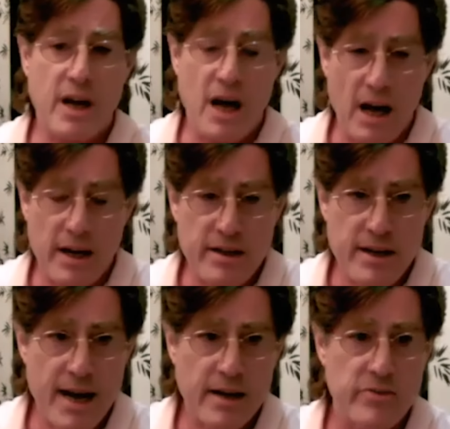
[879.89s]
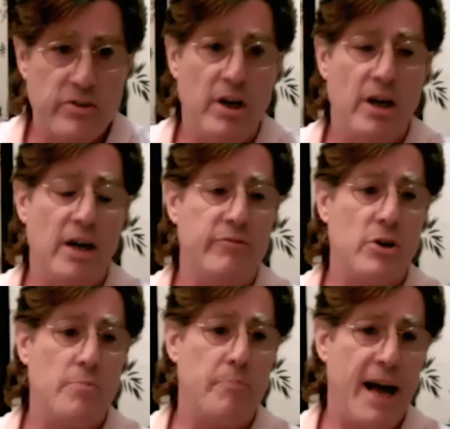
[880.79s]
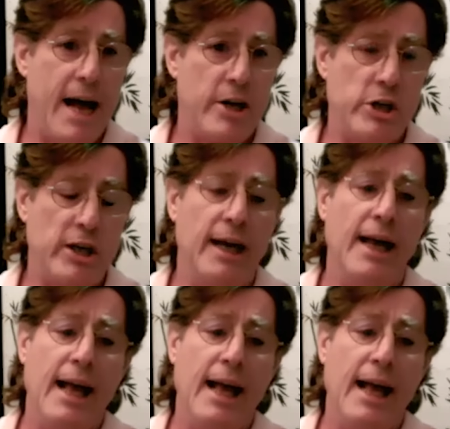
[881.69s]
context of compassion.